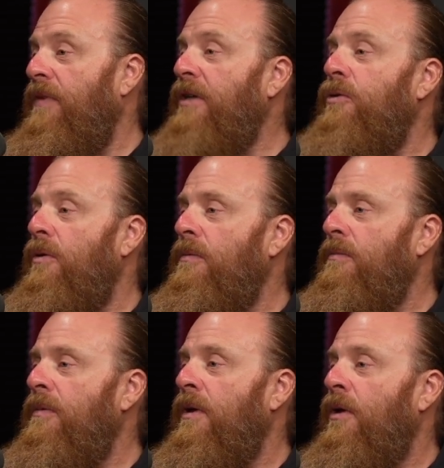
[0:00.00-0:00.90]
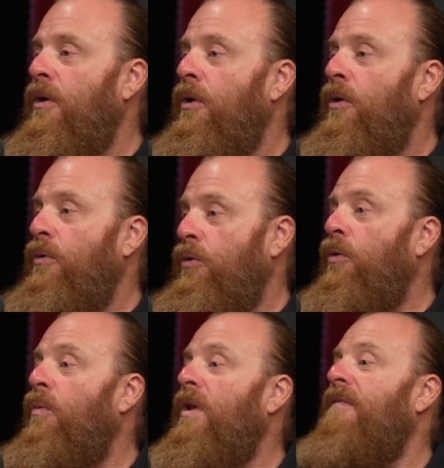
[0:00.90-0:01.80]
visual,
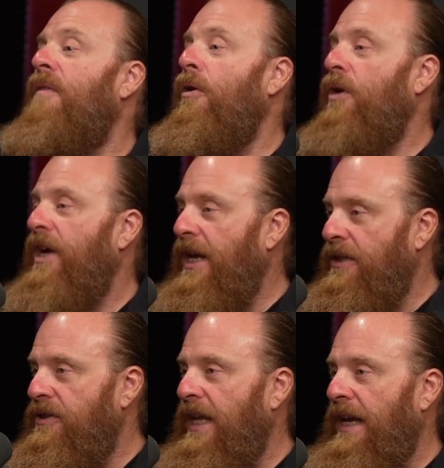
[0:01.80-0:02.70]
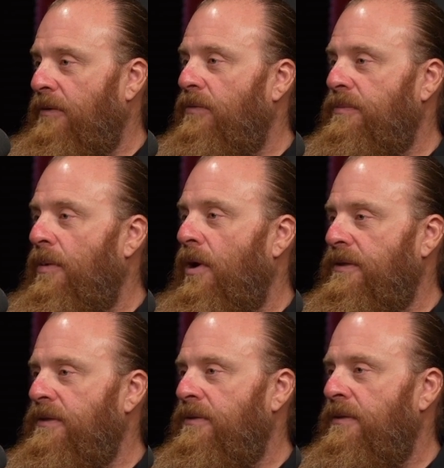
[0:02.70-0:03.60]
you will evoke a kinesthetic
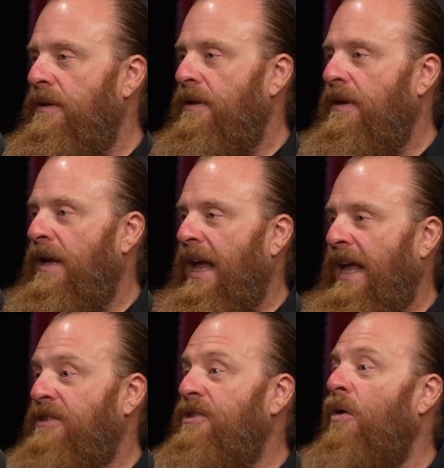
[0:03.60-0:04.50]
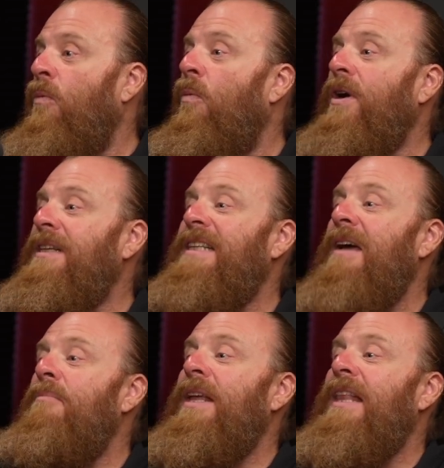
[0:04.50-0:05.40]
response. And so what does
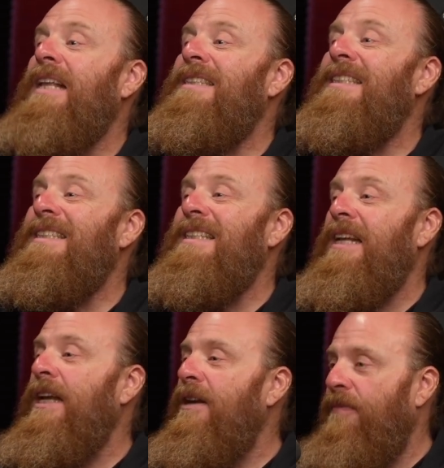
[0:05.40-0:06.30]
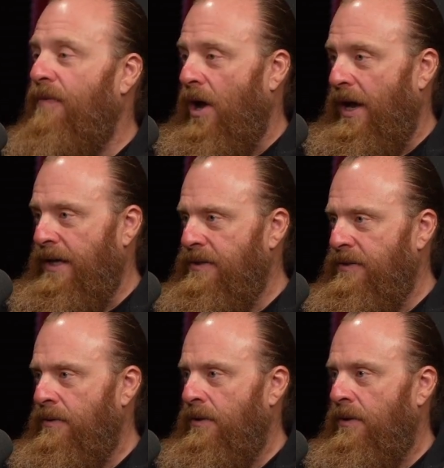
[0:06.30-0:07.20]
that mean? That
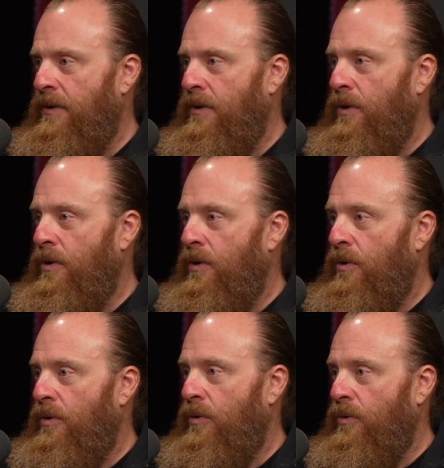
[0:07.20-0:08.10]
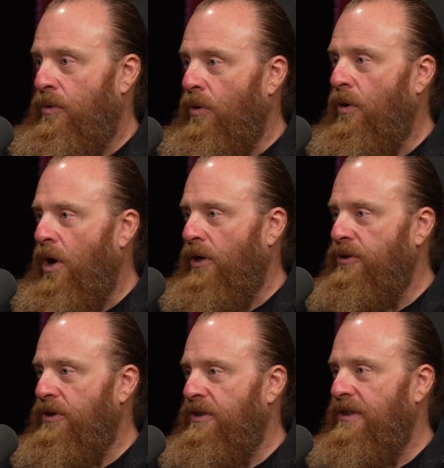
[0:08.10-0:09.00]
solidifies your
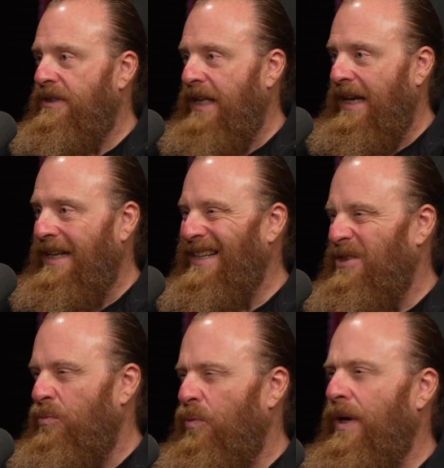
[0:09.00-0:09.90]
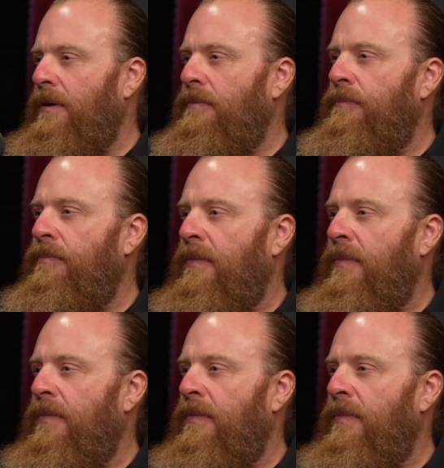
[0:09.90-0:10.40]
consciousness that it is real,